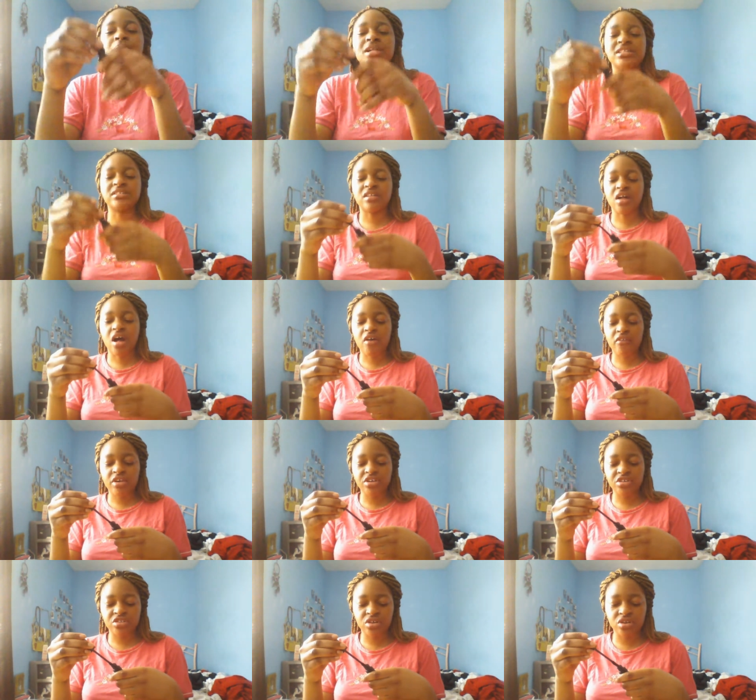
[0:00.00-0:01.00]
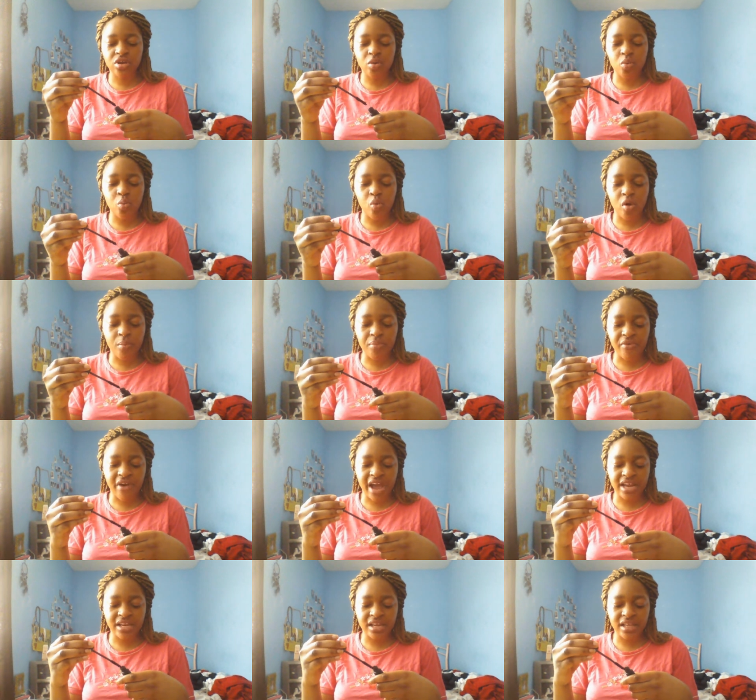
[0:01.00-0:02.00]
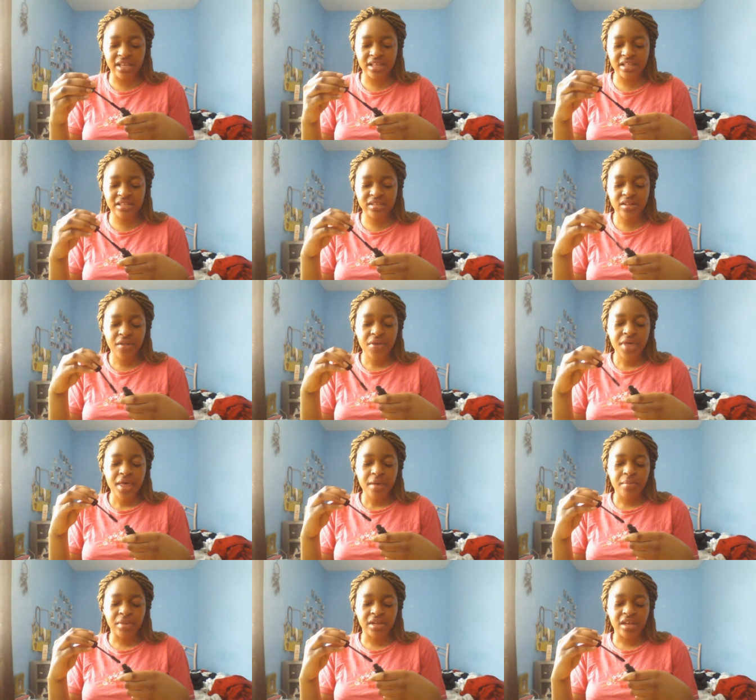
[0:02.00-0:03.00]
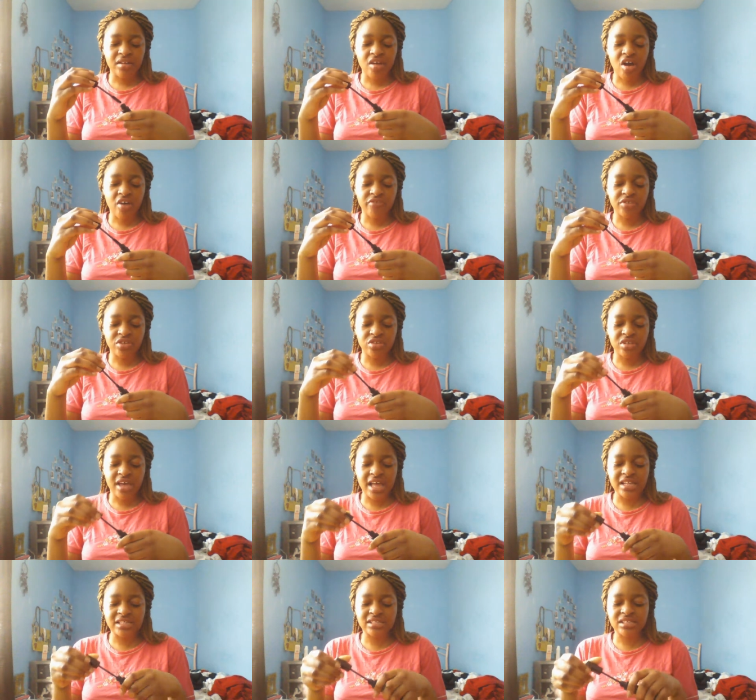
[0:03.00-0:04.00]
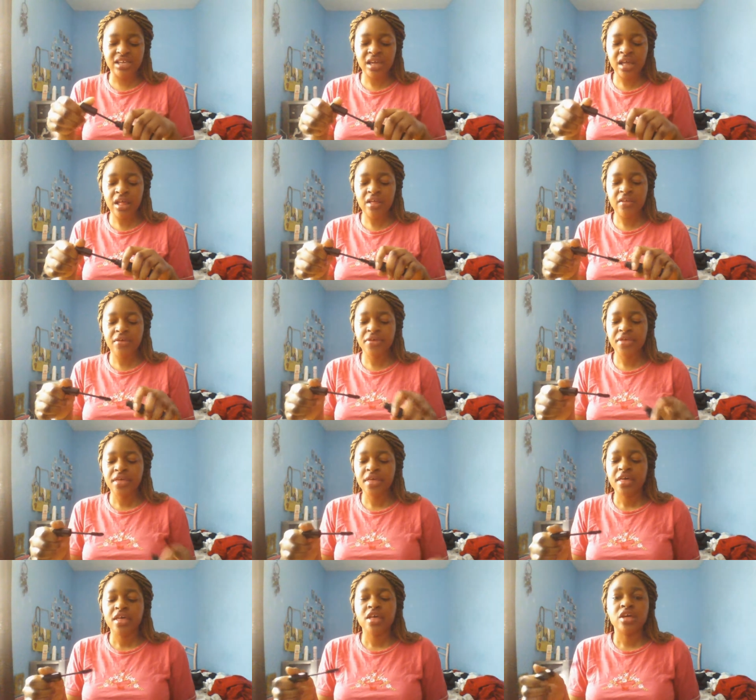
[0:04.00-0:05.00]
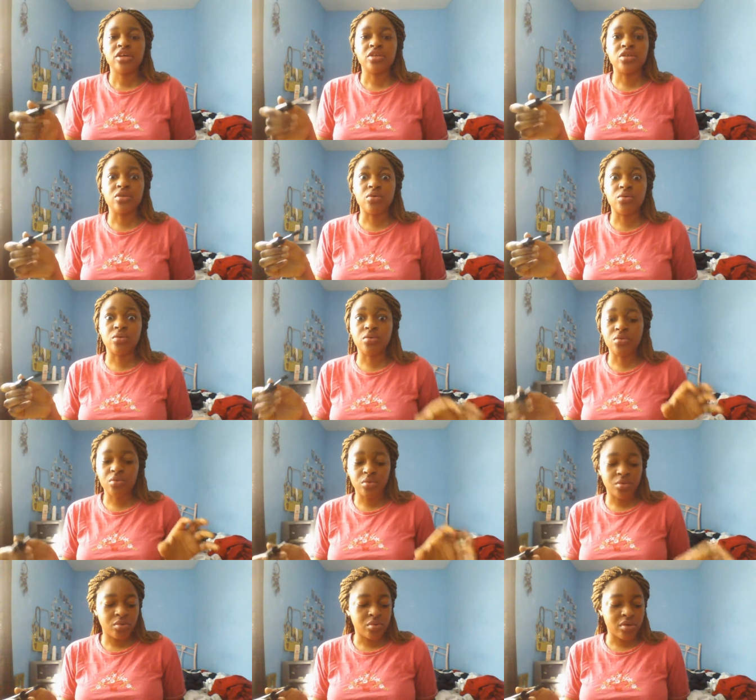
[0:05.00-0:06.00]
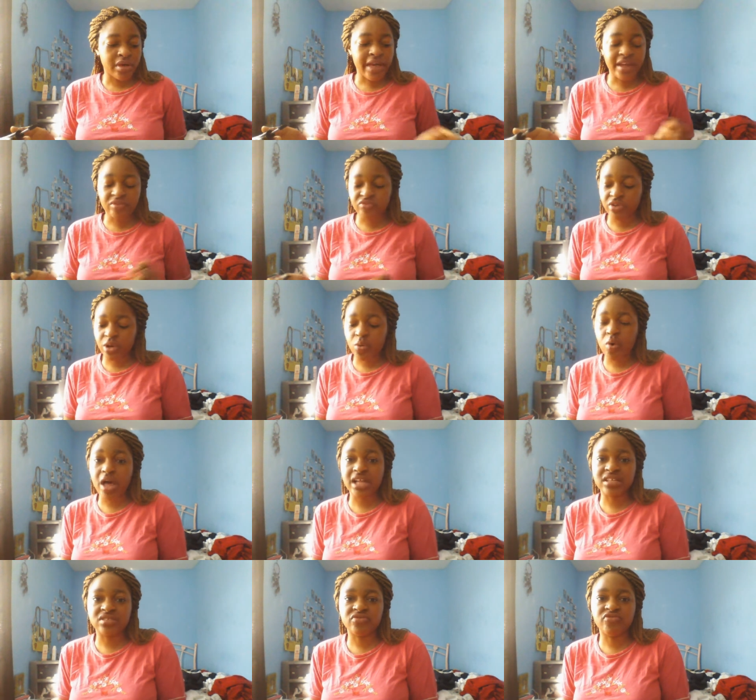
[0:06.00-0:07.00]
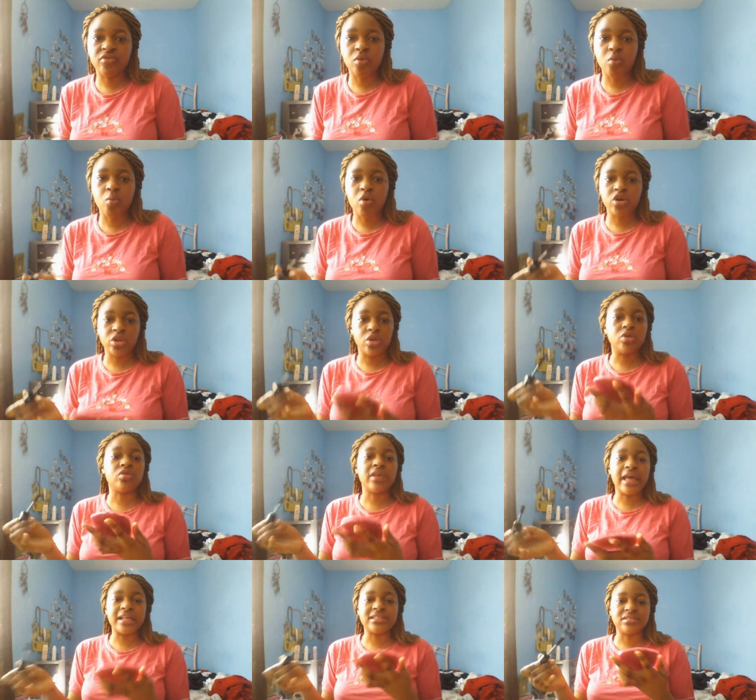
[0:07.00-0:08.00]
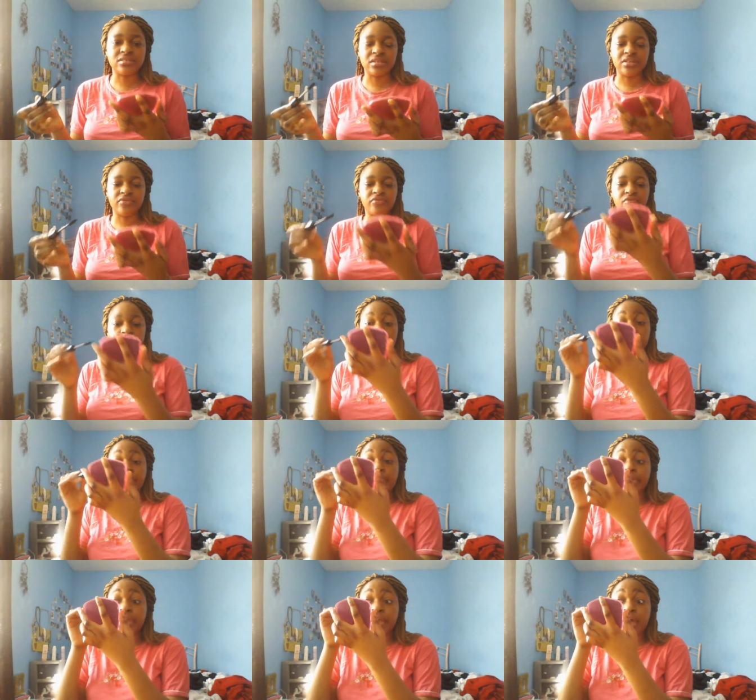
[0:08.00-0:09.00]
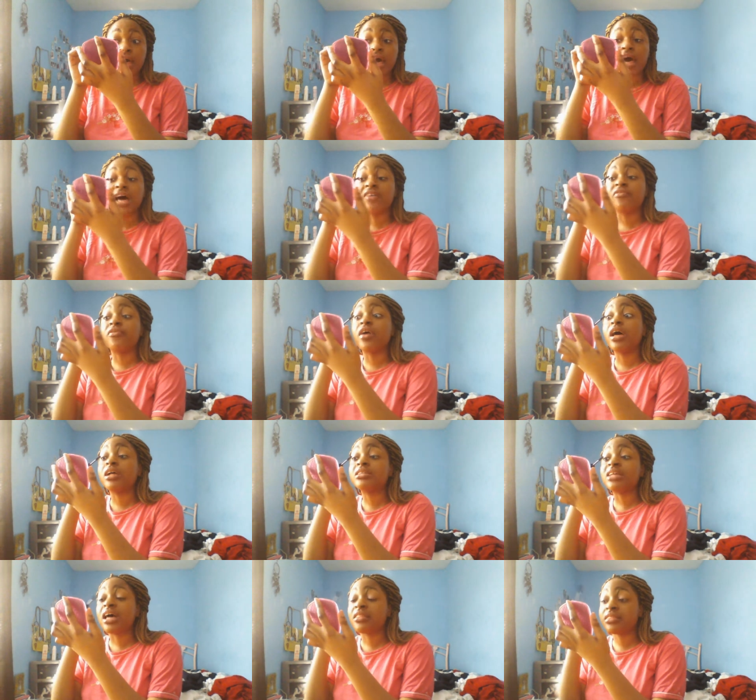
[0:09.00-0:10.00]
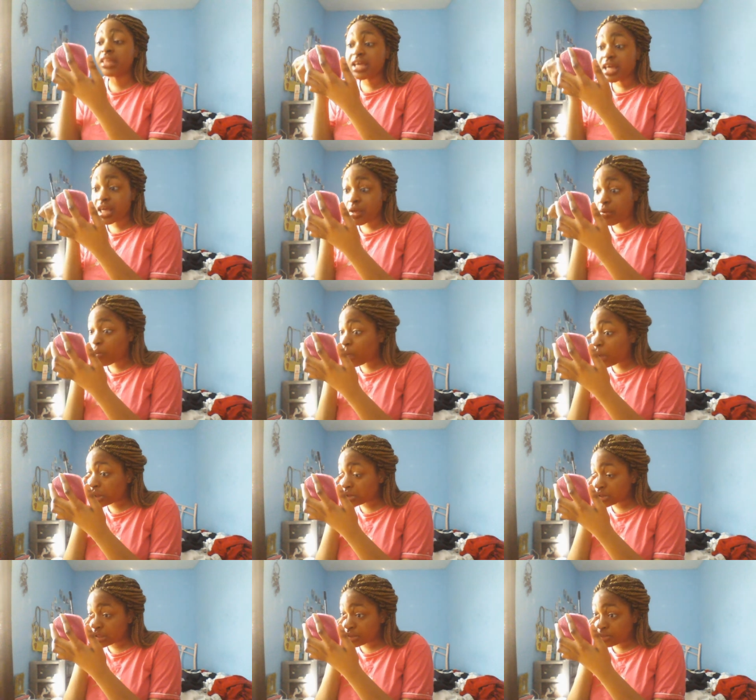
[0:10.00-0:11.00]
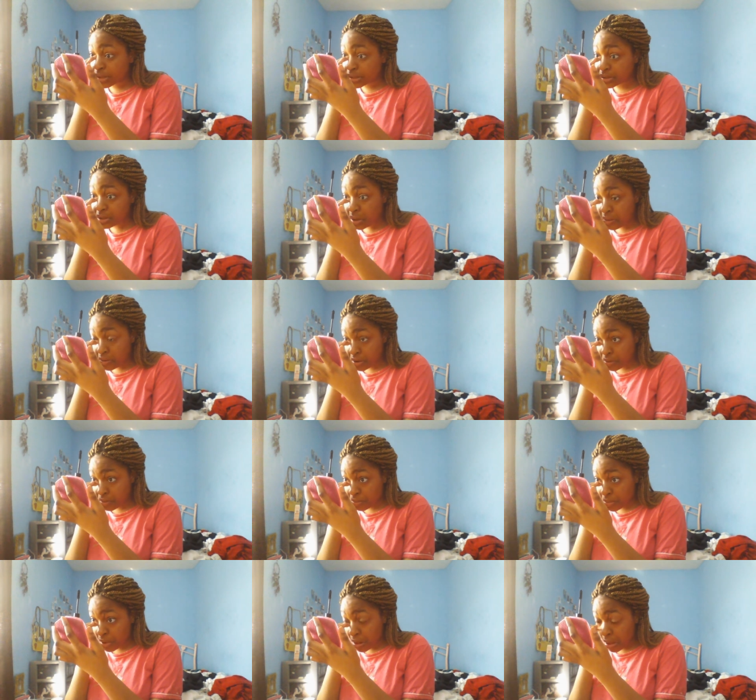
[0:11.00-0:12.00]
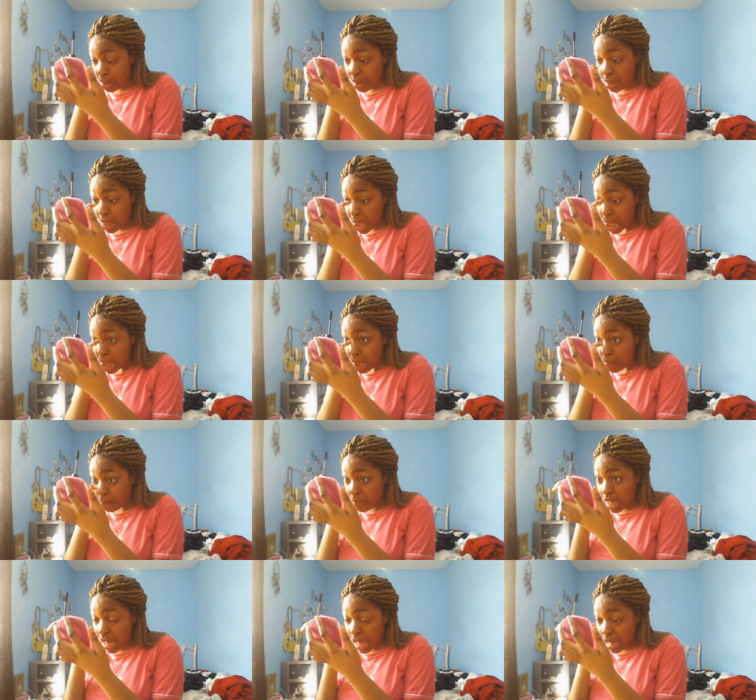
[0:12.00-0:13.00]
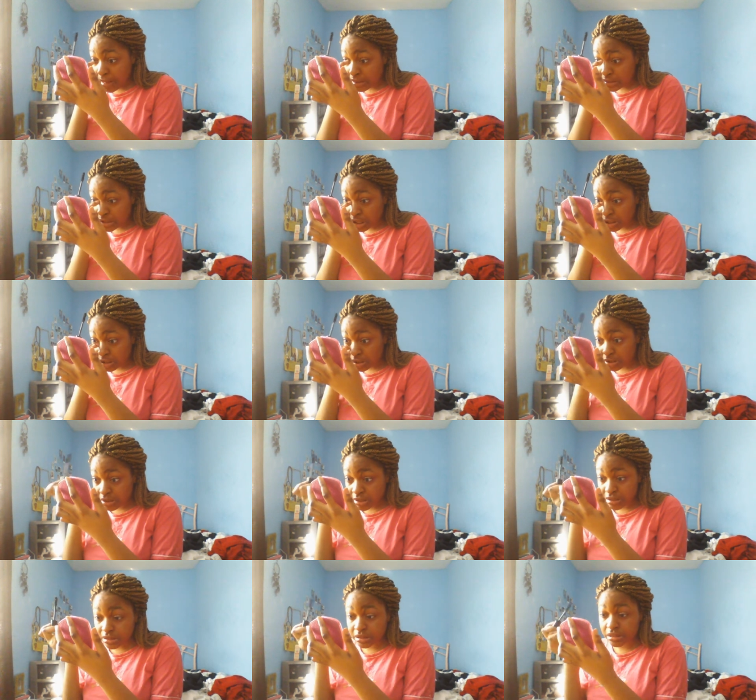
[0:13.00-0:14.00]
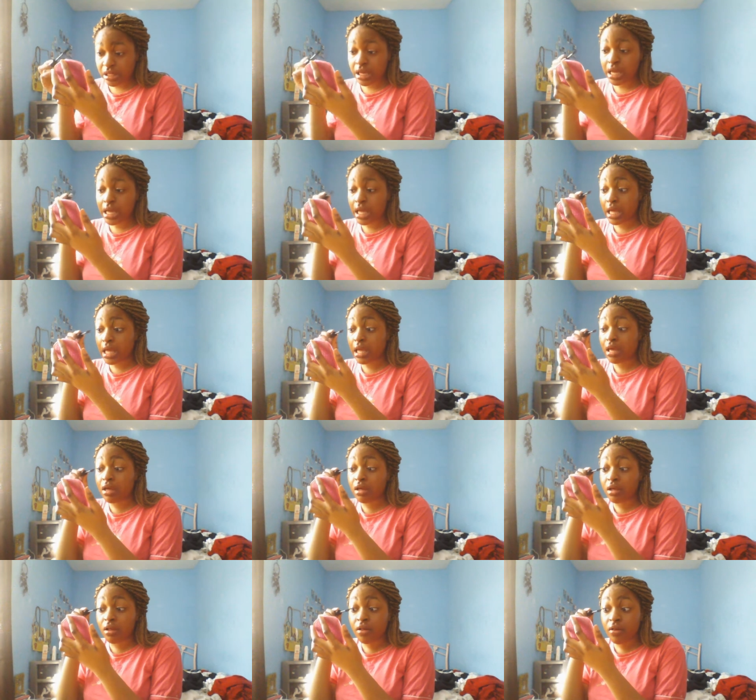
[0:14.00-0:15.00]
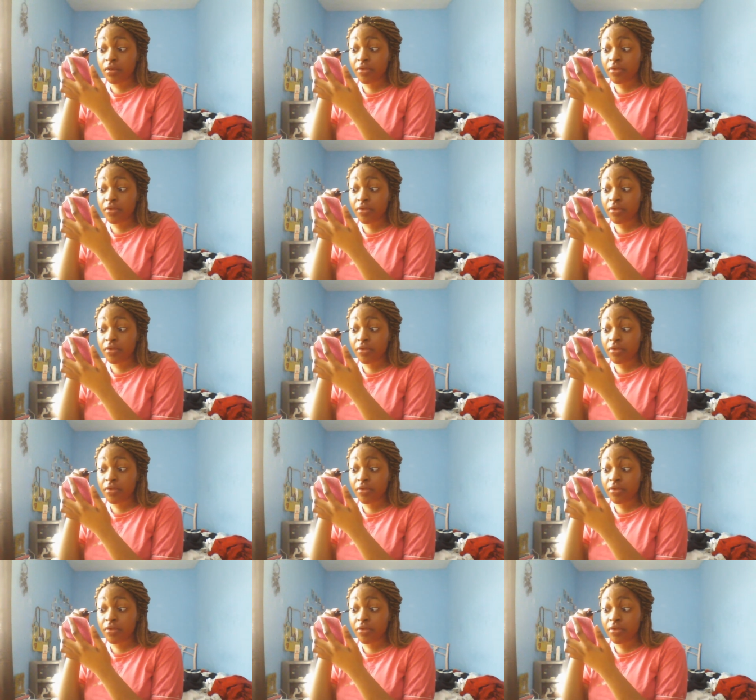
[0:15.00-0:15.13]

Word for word: a mascara. You don't know what brand it is but then after you test it you can request for what you tested for mm-hmm. at first I think it was this mascara but my eyes started to sting